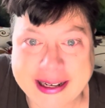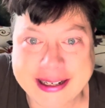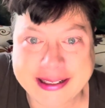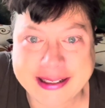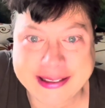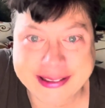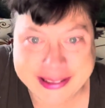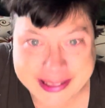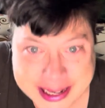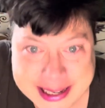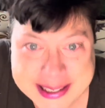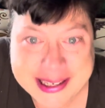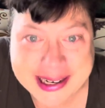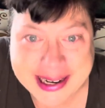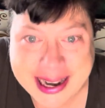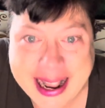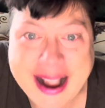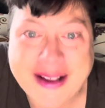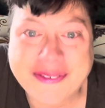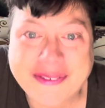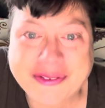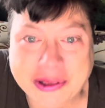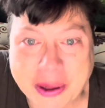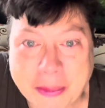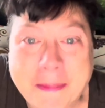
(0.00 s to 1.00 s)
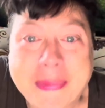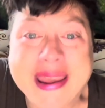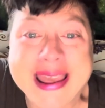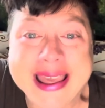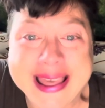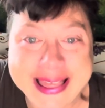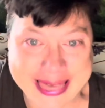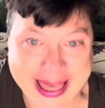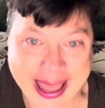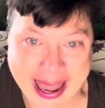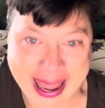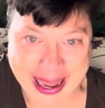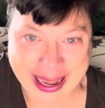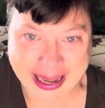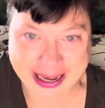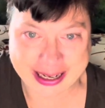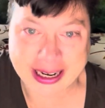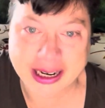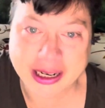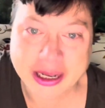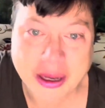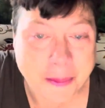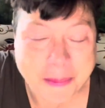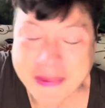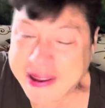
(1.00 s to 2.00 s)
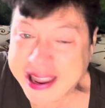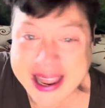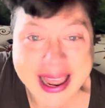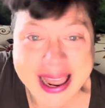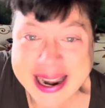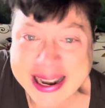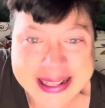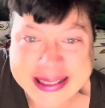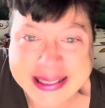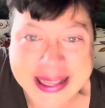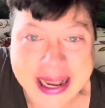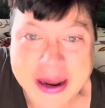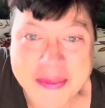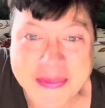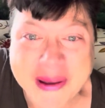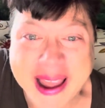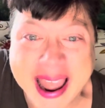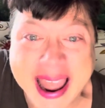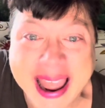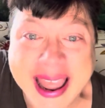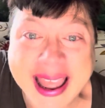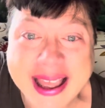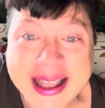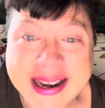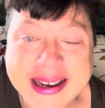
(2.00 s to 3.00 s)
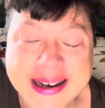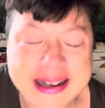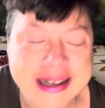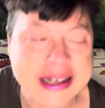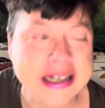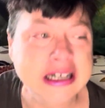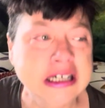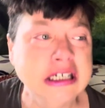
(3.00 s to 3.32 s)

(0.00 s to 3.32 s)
It doesn't have to be that. It could be anything, man.